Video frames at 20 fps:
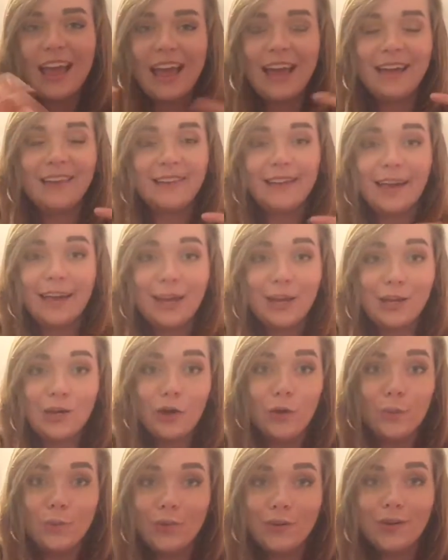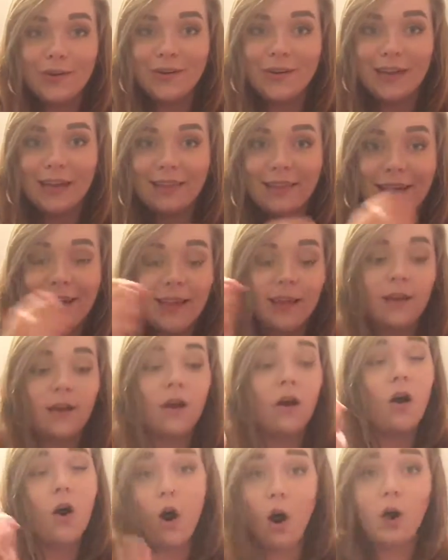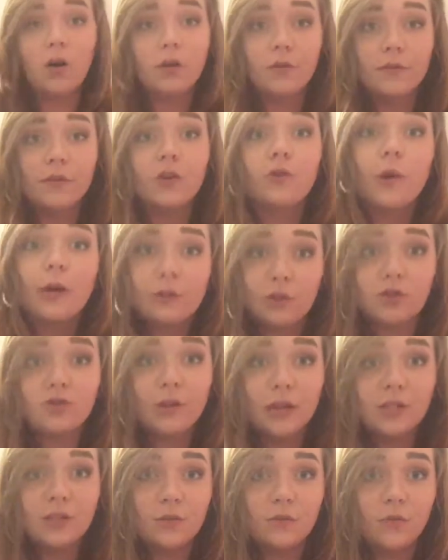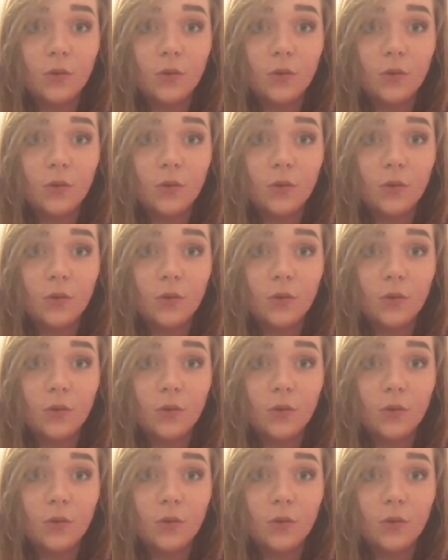and like a notebook and like all of your registration